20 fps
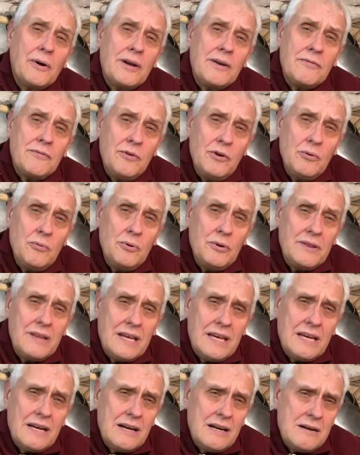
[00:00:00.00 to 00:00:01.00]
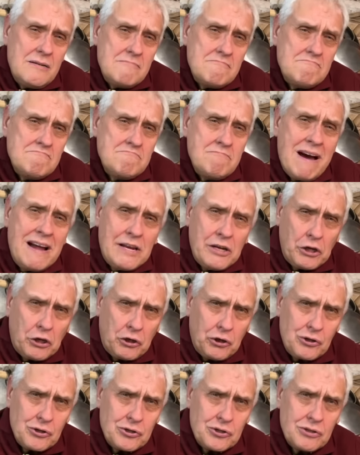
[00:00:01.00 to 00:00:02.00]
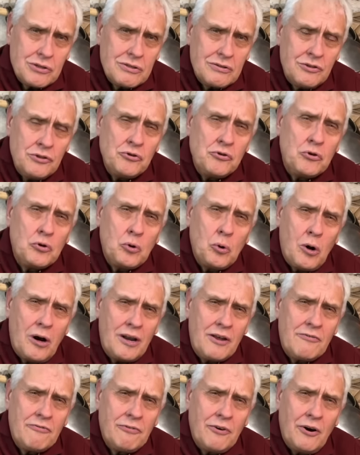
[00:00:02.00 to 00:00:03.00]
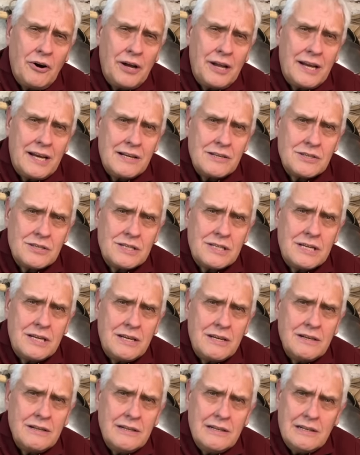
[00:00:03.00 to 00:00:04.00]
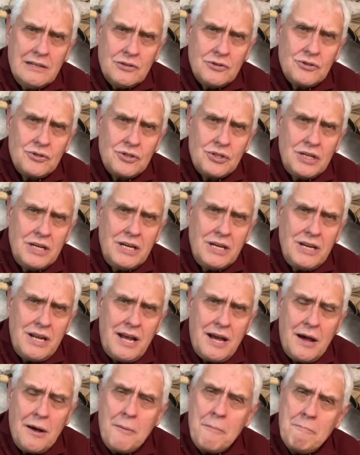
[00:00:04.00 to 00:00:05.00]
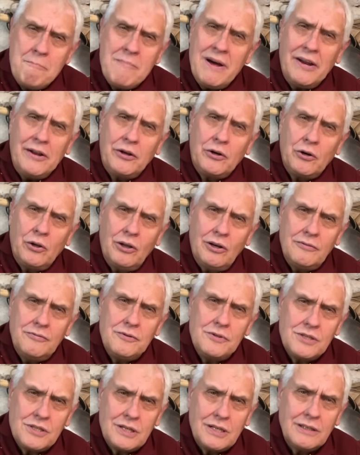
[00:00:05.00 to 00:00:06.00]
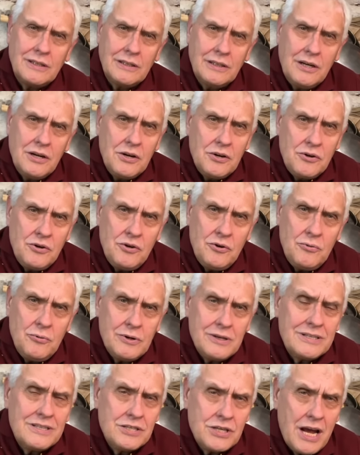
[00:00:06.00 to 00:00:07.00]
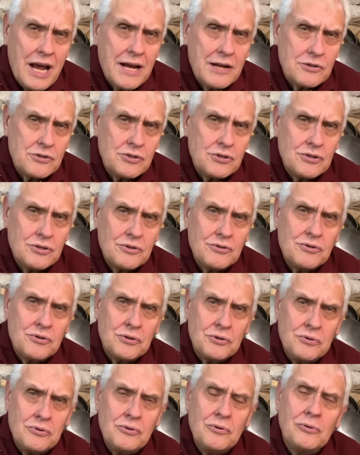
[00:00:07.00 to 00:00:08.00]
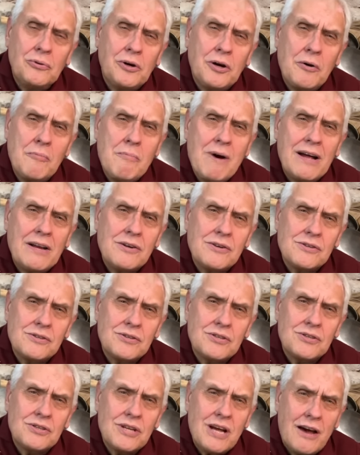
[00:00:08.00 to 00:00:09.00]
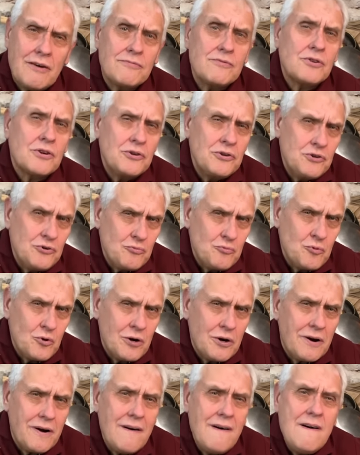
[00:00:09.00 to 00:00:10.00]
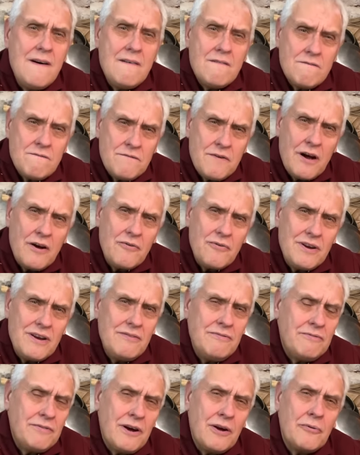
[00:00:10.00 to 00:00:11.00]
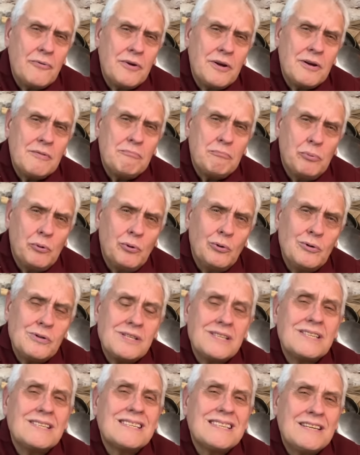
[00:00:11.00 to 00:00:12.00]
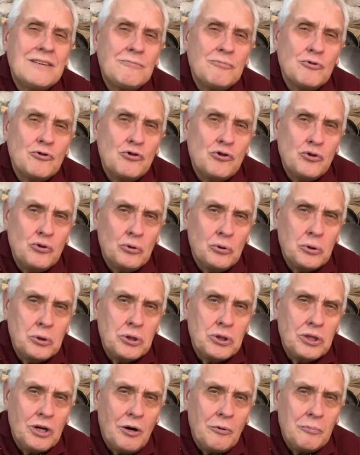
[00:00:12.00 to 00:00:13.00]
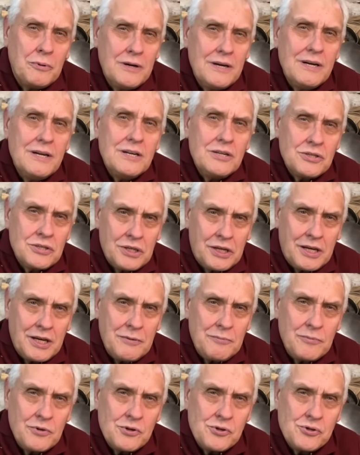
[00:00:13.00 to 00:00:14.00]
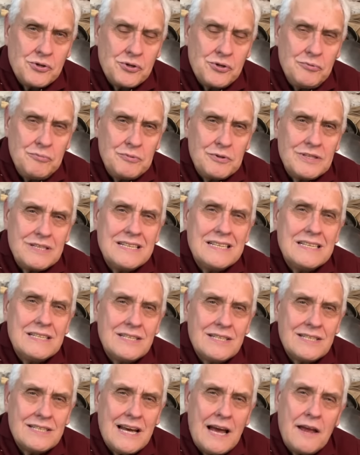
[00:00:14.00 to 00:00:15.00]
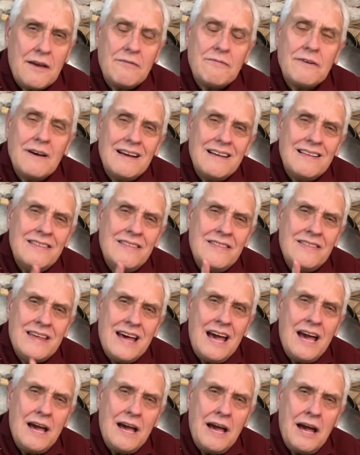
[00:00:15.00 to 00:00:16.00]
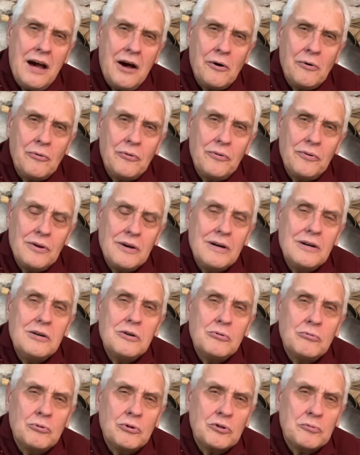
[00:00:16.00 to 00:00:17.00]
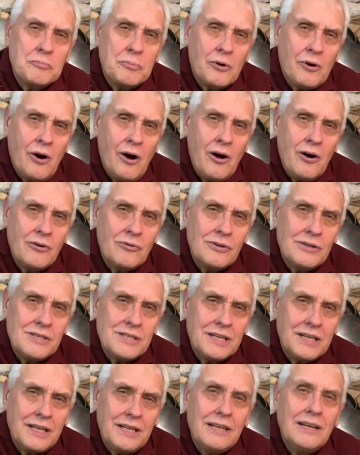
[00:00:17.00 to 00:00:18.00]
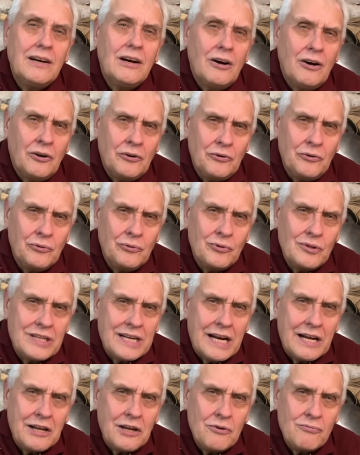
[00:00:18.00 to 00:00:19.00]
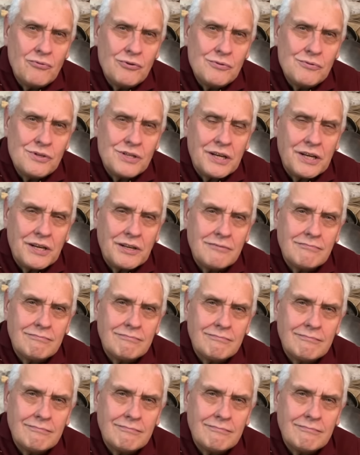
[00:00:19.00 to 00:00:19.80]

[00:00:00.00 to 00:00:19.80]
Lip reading: if you were the medicus, you'd qualified as the senior medical officer, you were attached to your commander's staff. So you were very, very important. It was your job to keep the troops safe. Their health was priority on your daily routine.